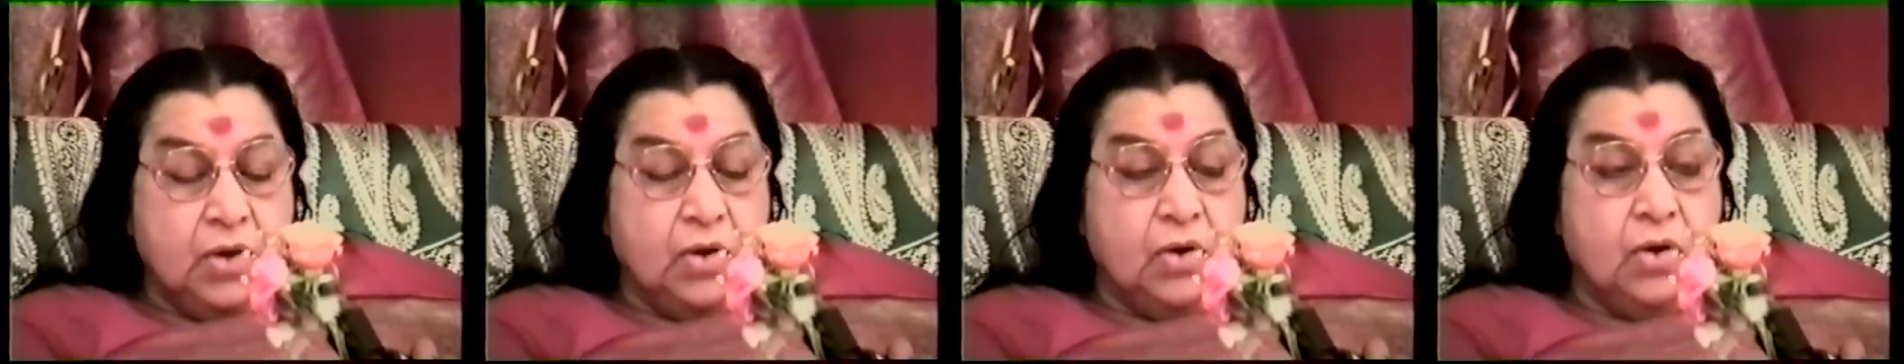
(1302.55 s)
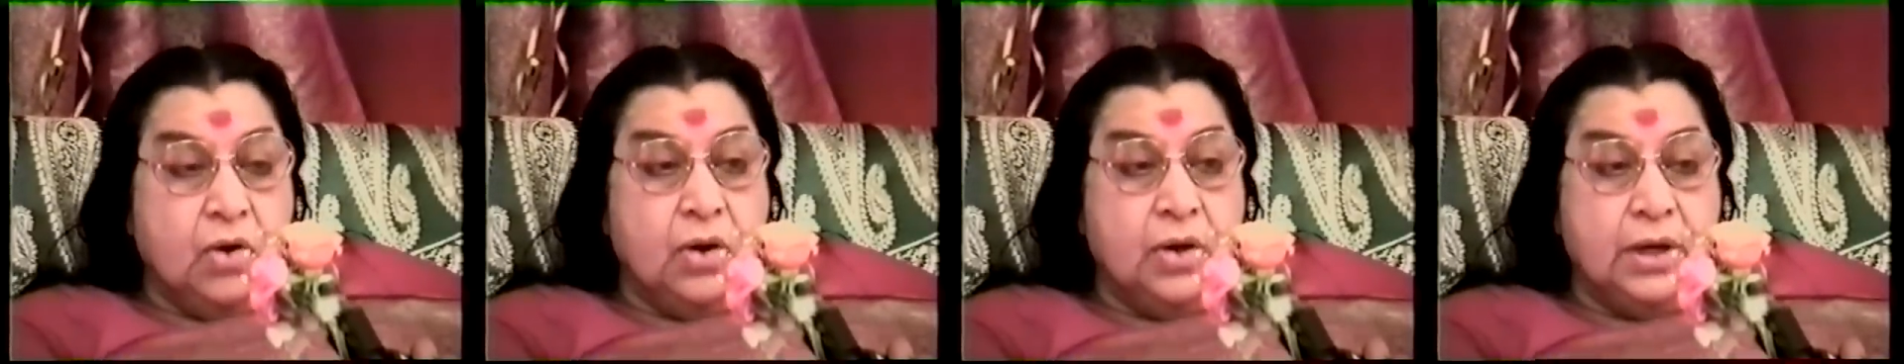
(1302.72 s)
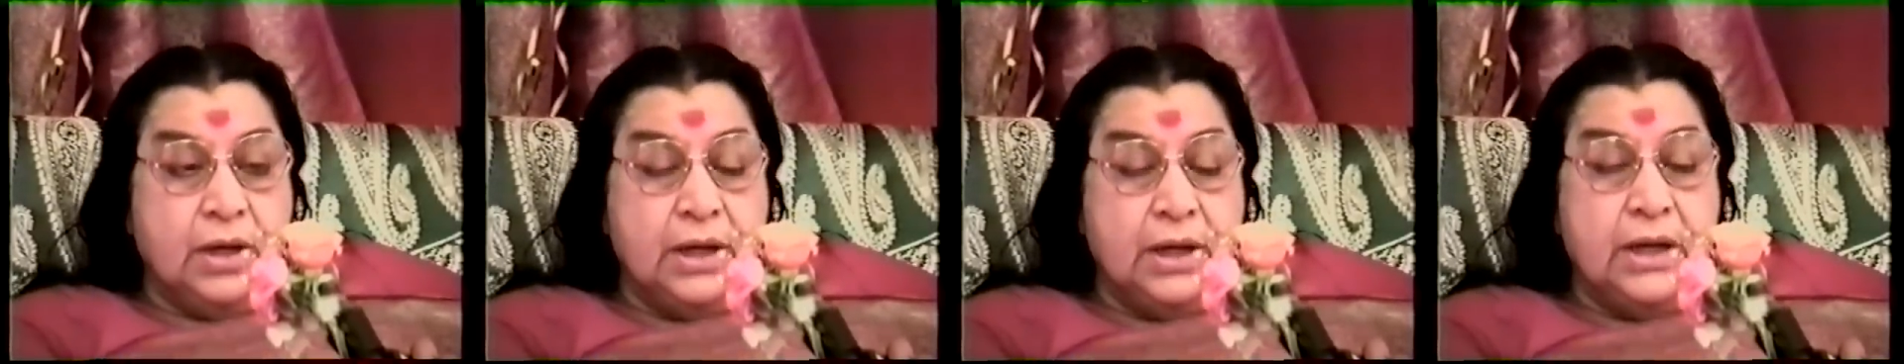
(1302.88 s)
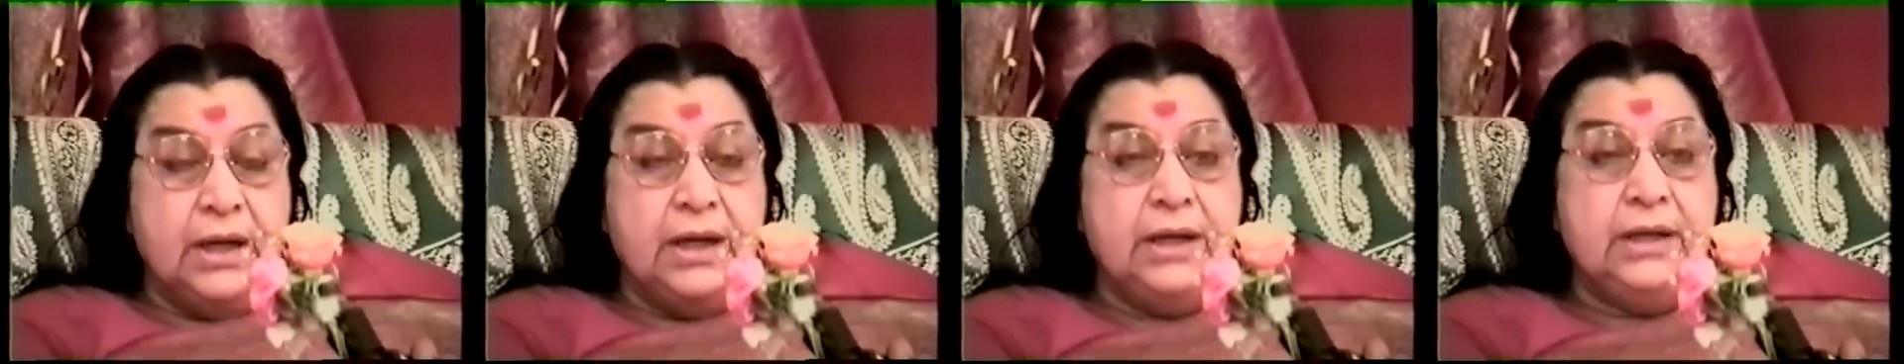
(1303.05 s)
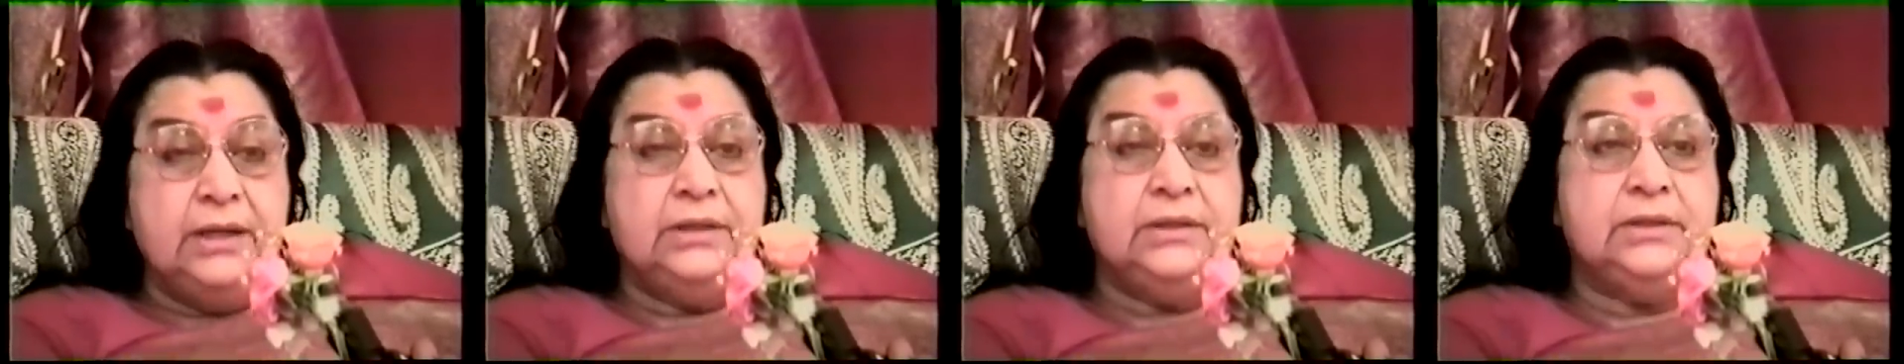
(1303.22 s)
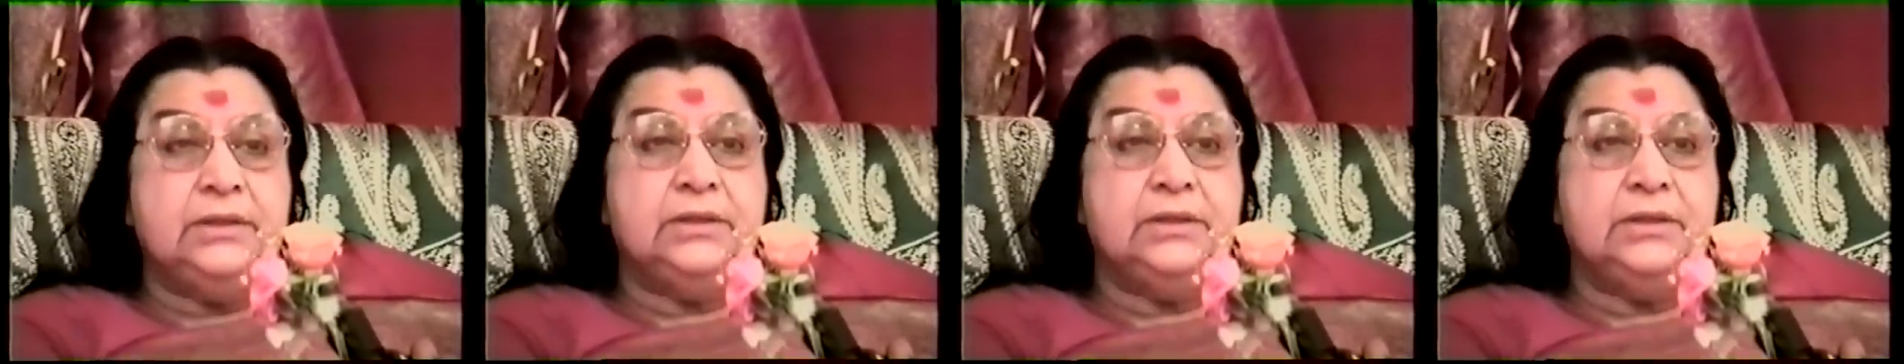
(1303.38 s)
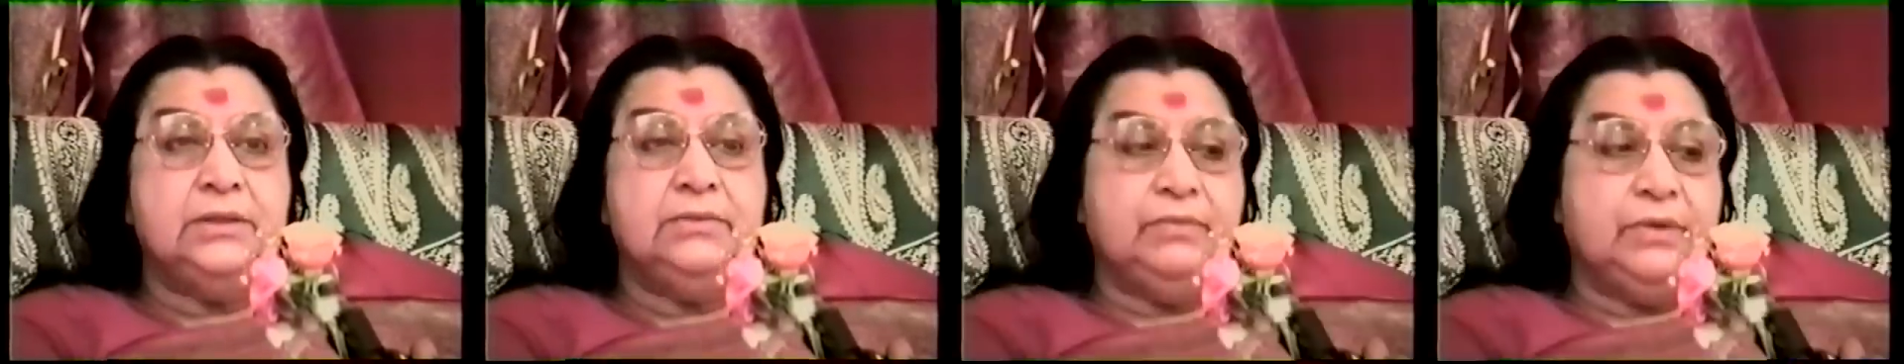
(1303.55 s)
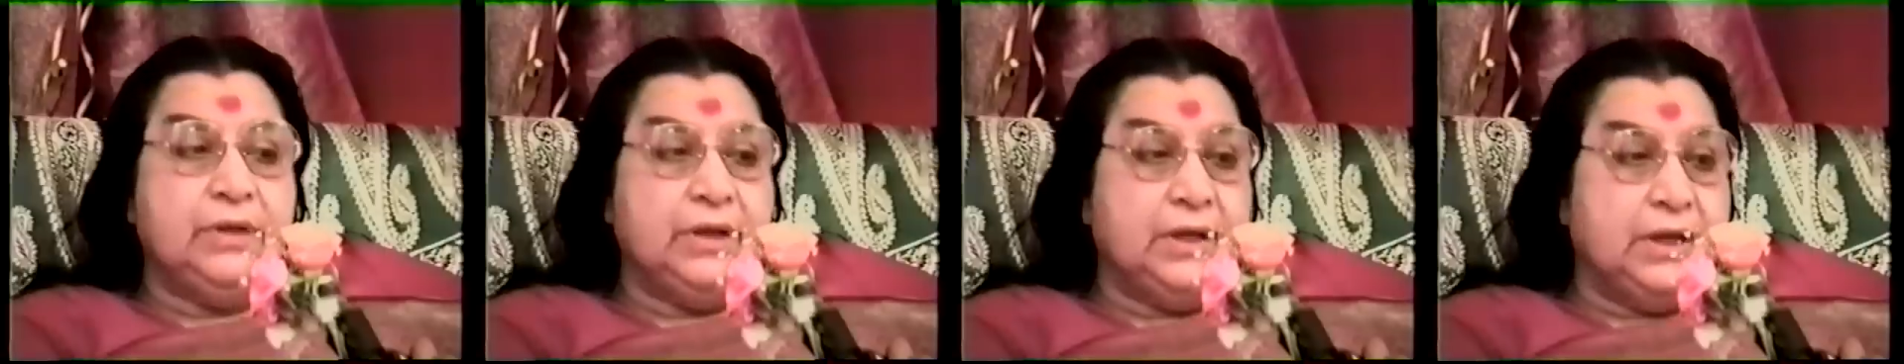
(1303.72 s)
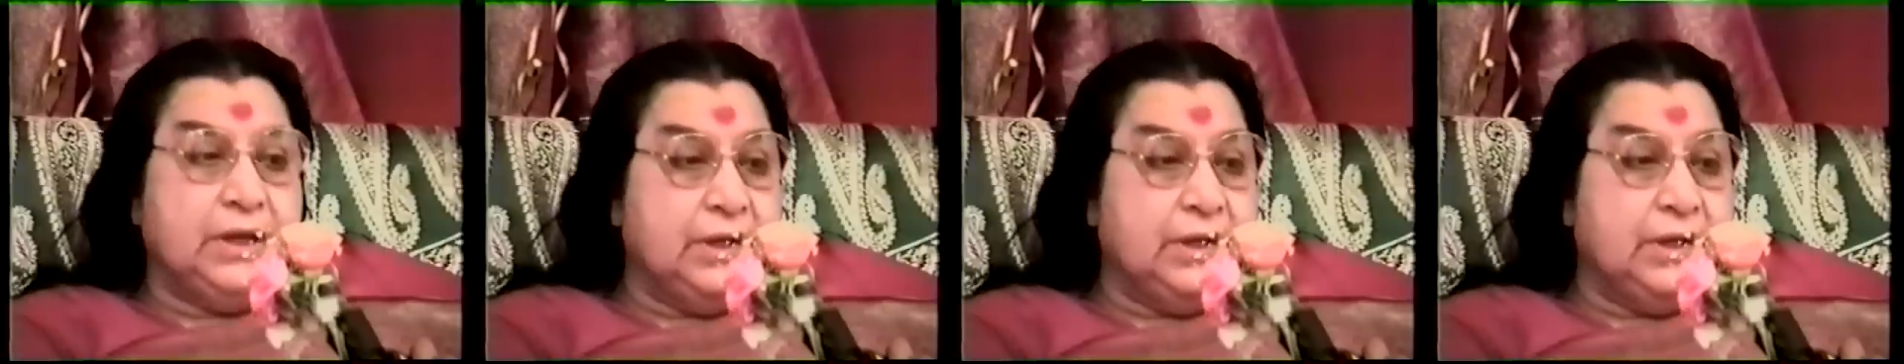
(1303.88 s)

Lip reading: Or else, if they